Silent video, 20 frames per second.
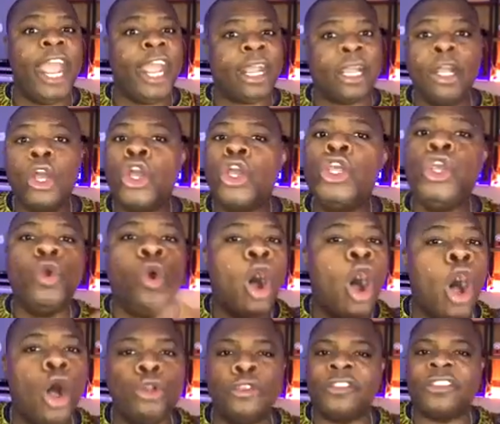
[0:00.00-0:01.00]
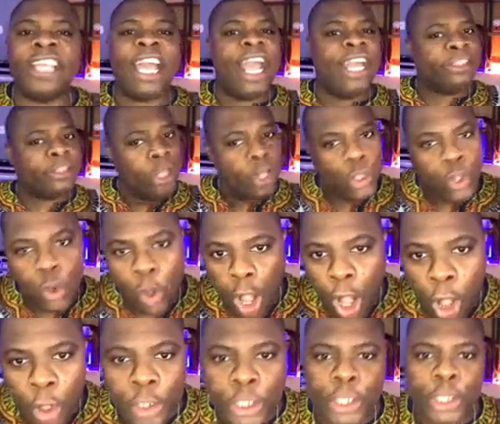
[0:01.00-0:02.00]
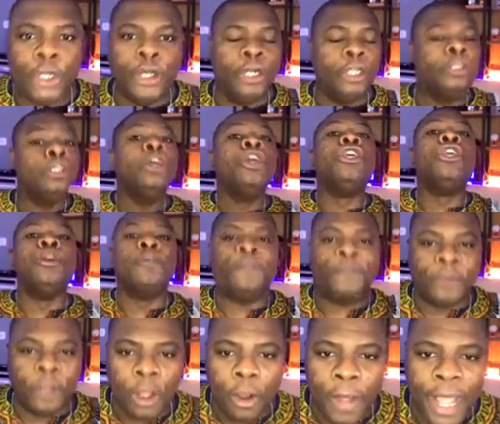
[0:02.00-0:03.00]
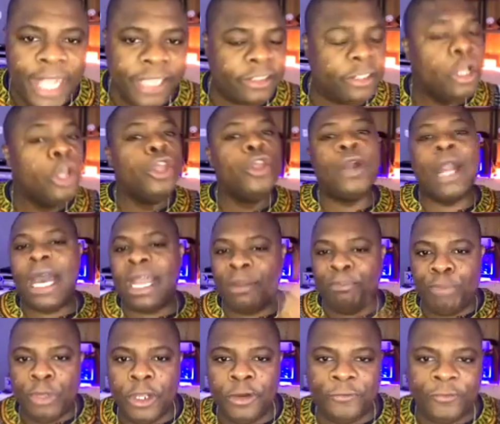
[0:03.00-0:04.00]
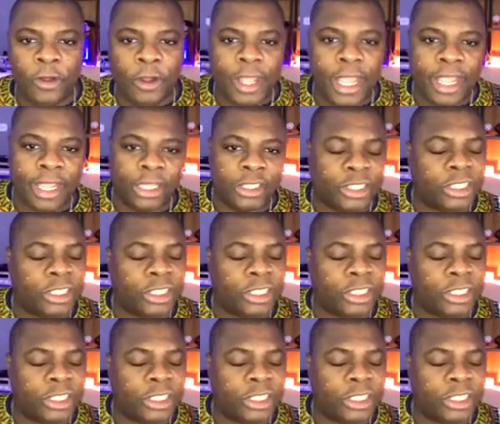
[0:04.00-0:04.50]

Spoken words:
you are all set, you are all good, you're fluent, you got a beautiful English.